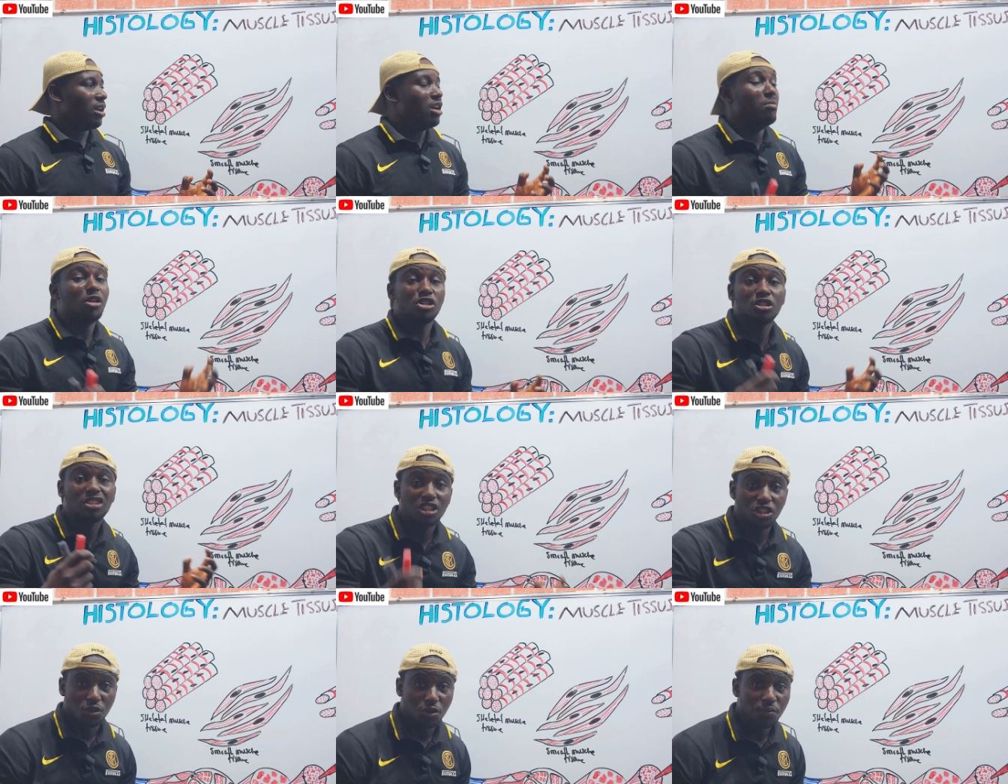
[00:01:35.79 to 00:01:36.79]
a muscle
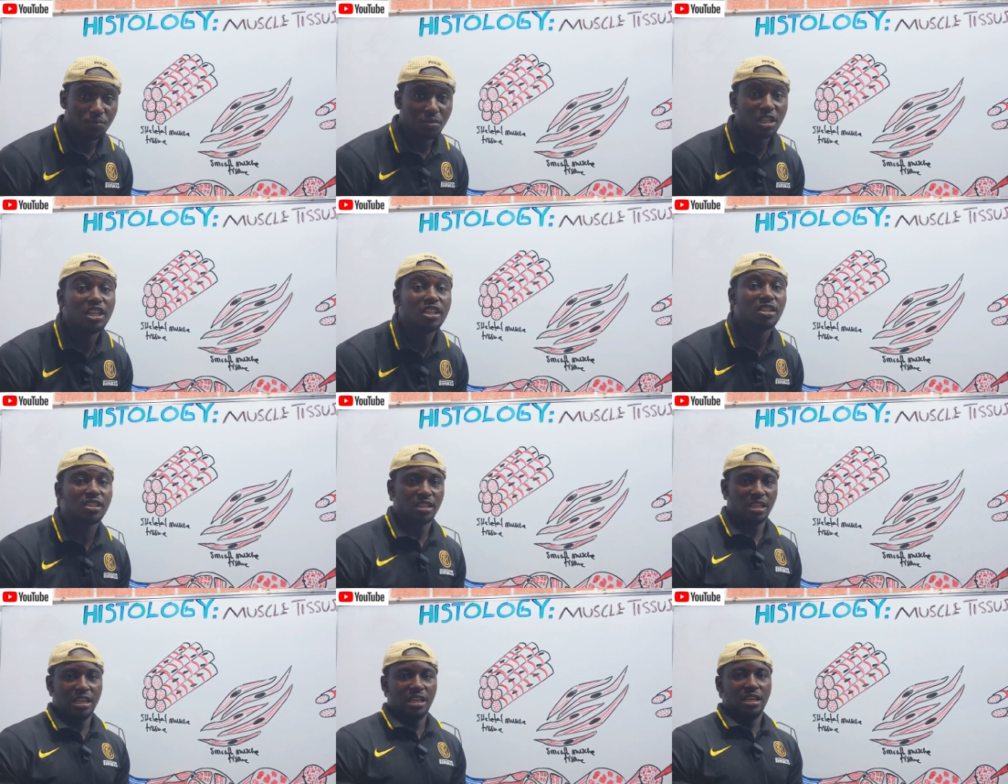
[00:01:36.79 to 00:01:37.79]
tissue is
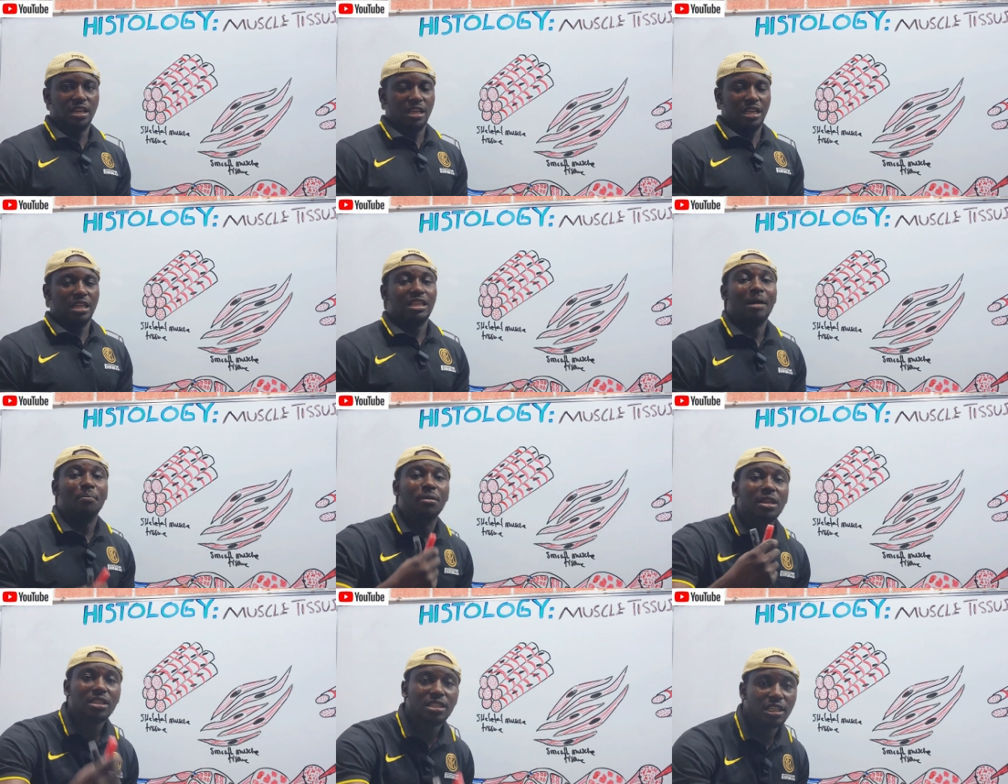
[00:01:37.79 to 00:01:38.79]
the
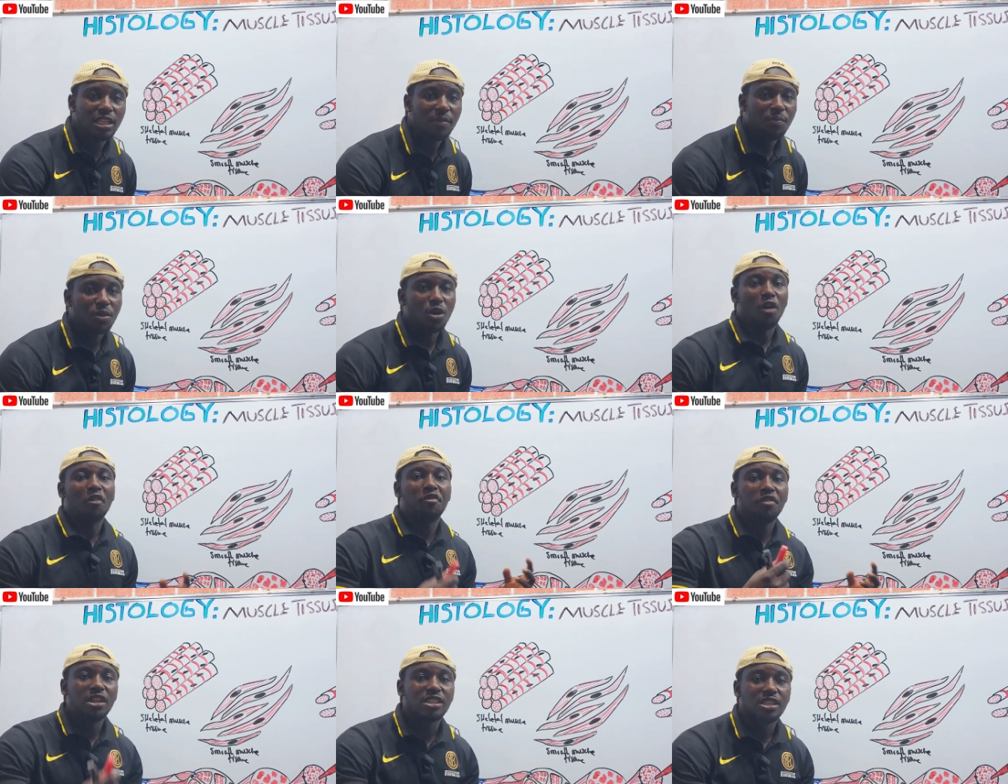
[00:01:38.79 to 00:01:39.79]
ability of
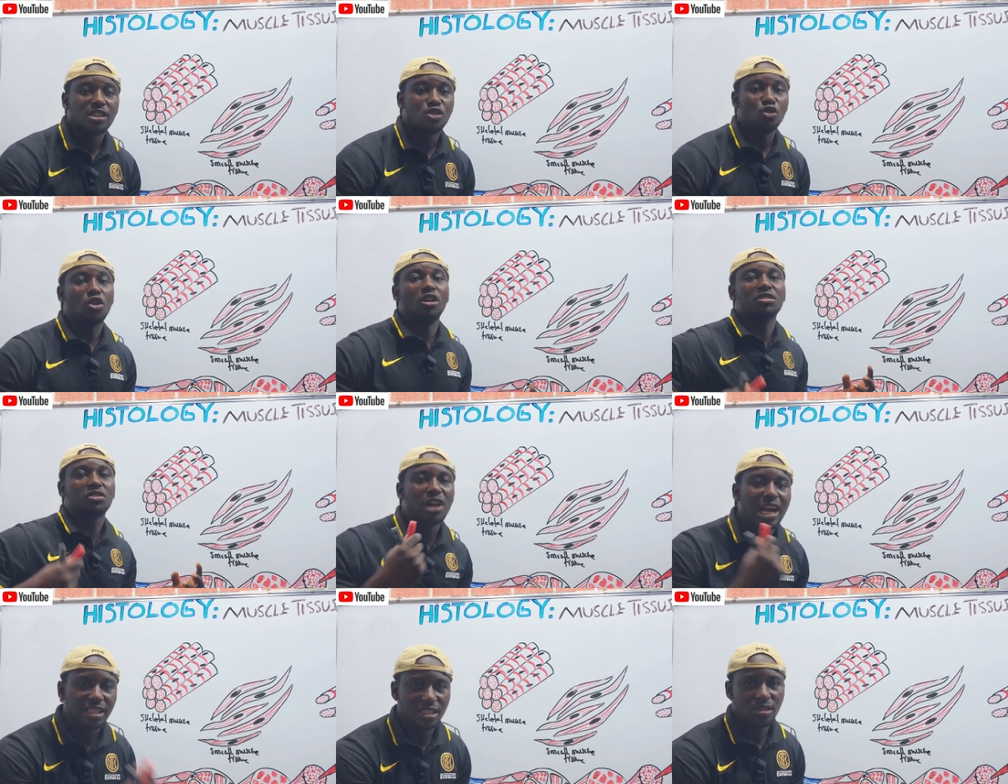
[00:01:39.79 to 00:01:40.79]
it to
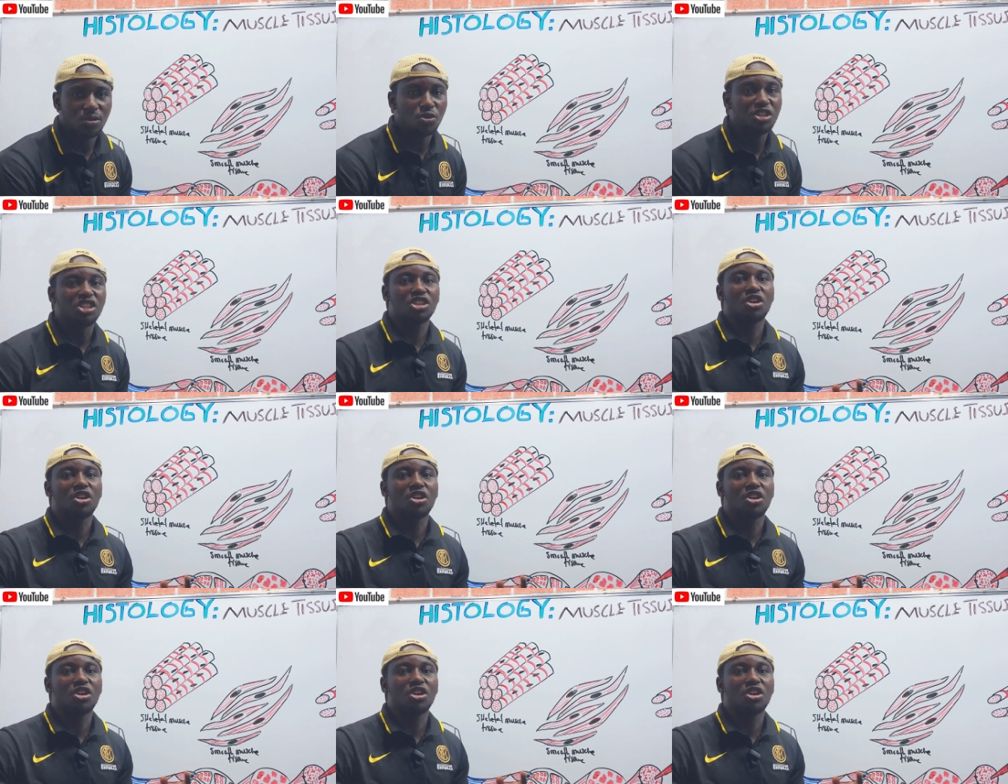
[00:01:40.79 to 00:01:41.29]
contract, which is